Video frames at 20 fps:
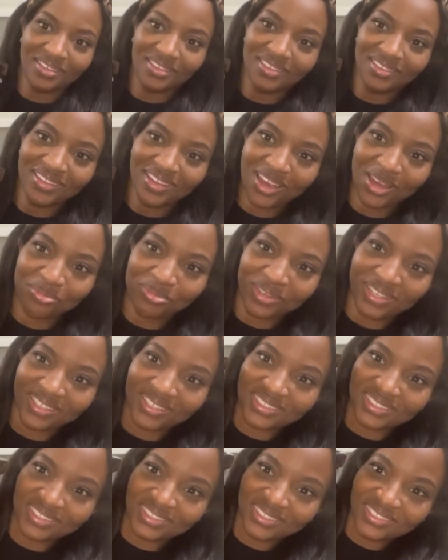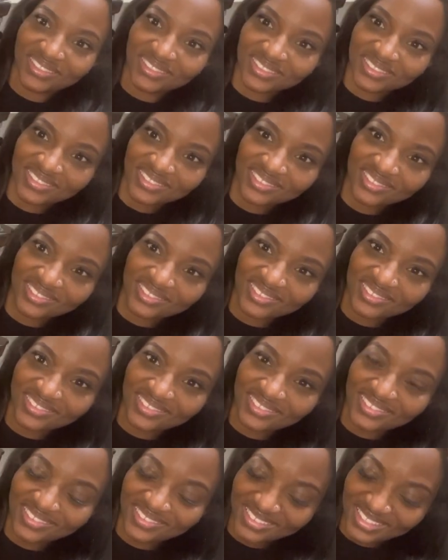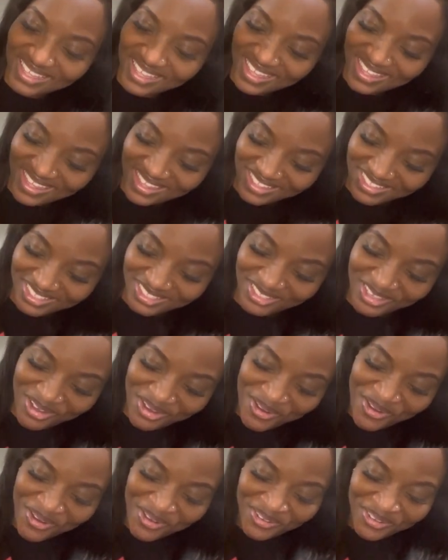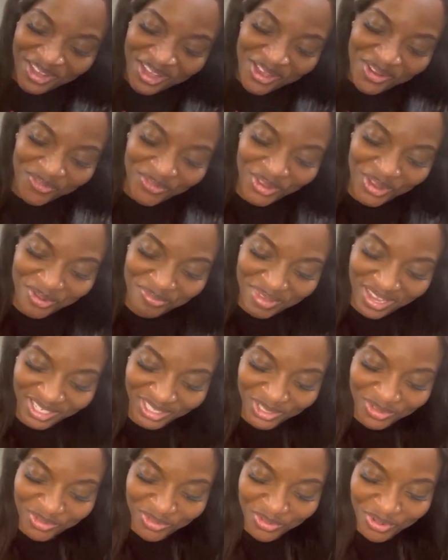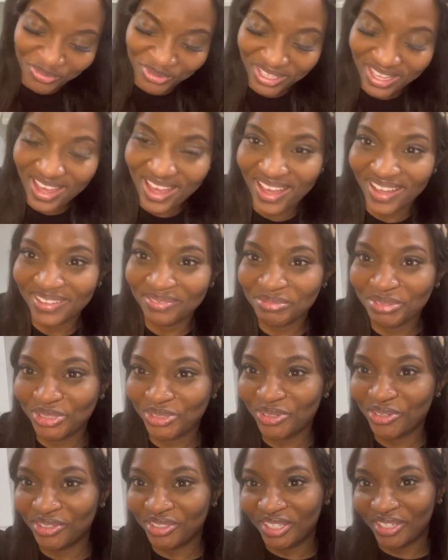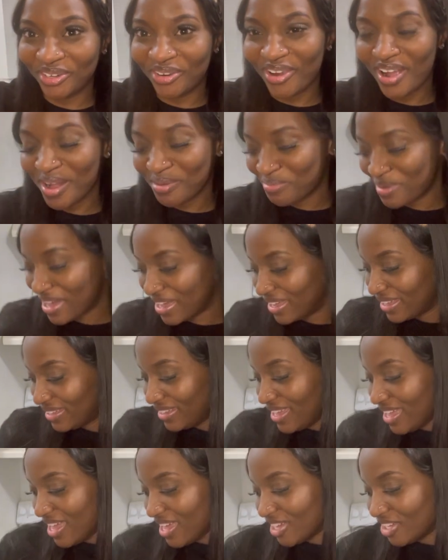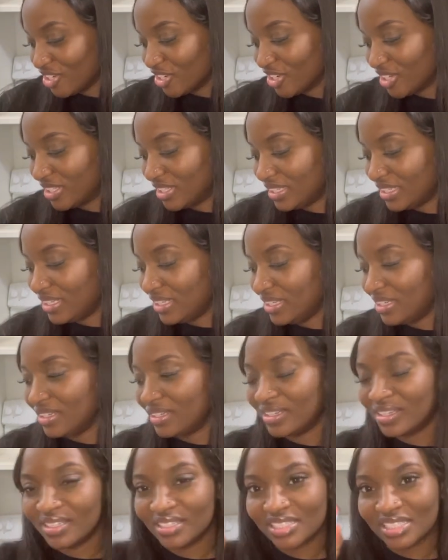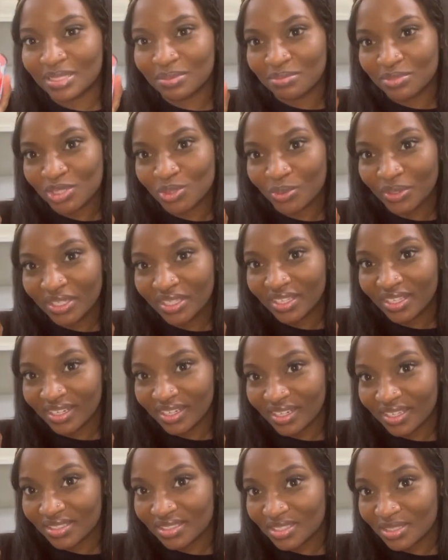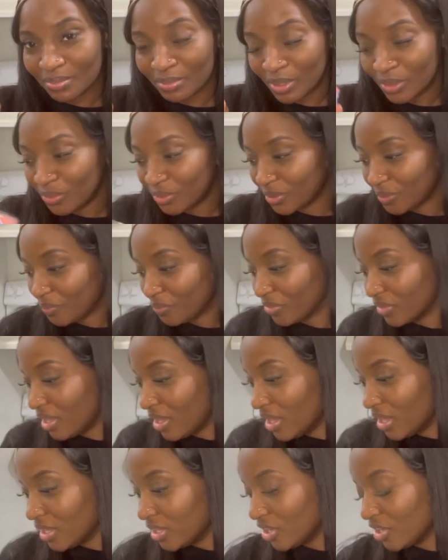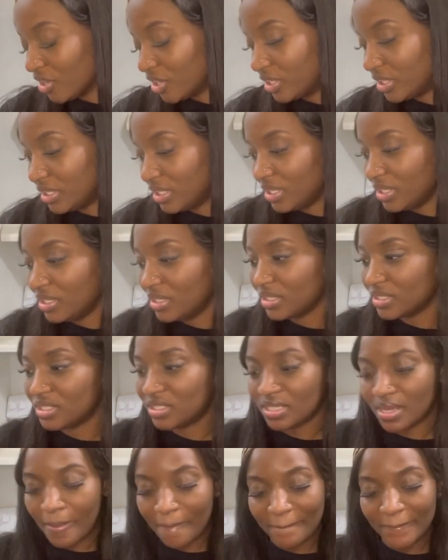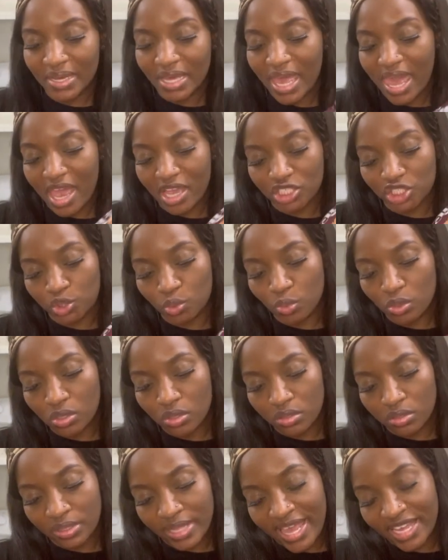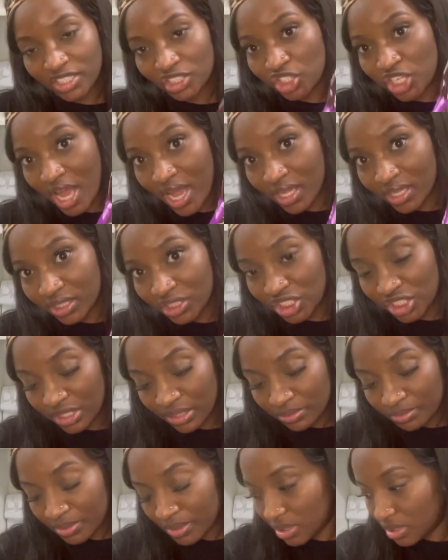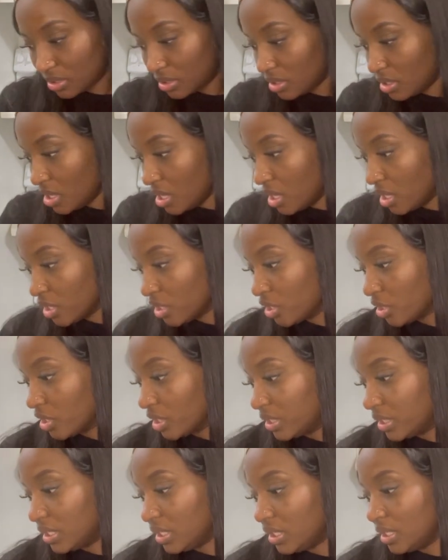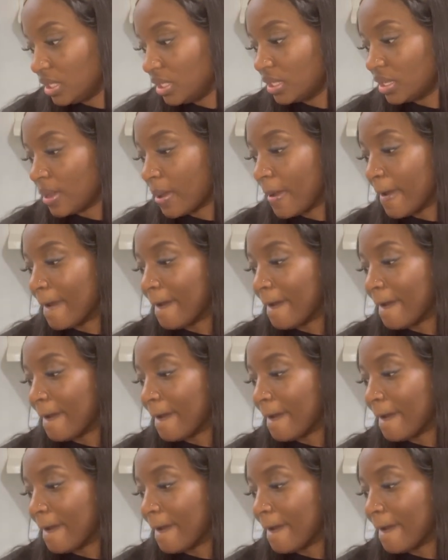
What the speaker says: Look how big this is. So we're gonna make do with what we got. What you're gonna need a crock pot, you're gonna need some sweetened condensed milk. You're gonna need some actual like chocolate chips. You're gonna need,